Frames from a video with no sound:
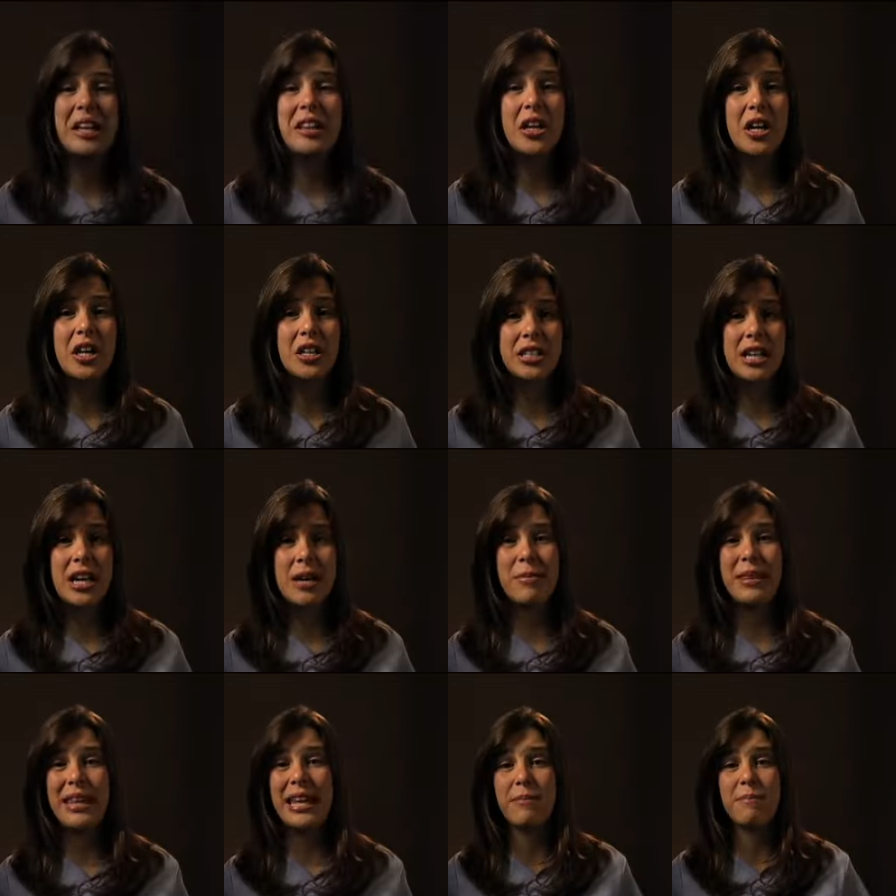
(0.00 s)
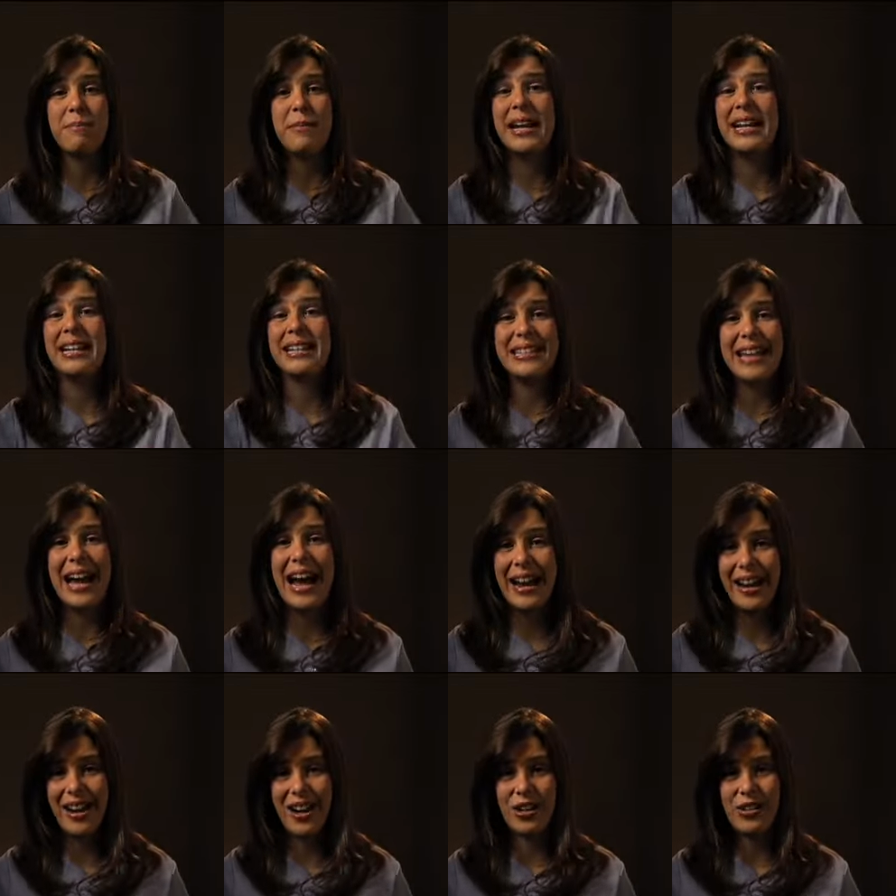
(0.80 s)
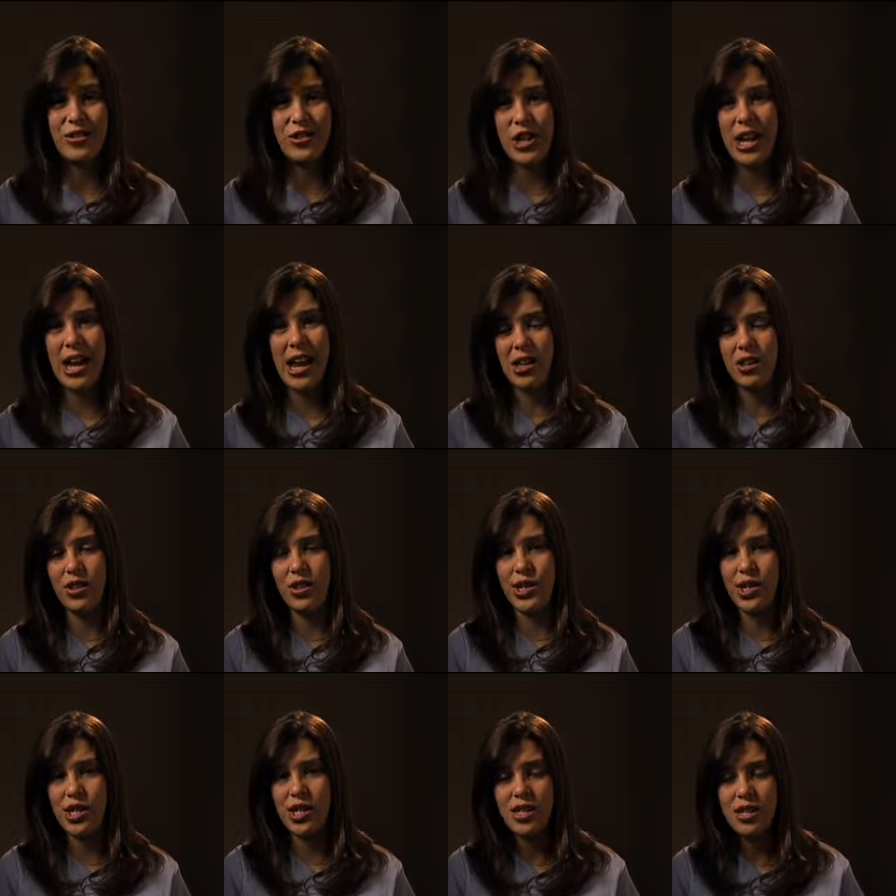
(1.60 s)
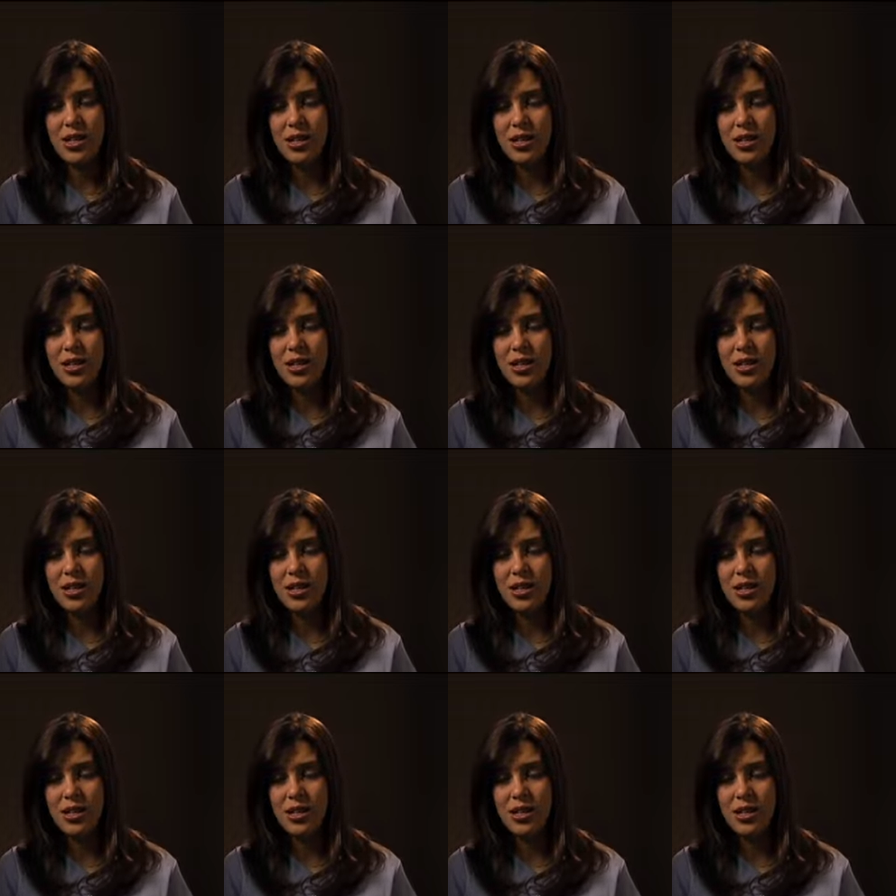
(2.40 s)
long time, like my entire childhood.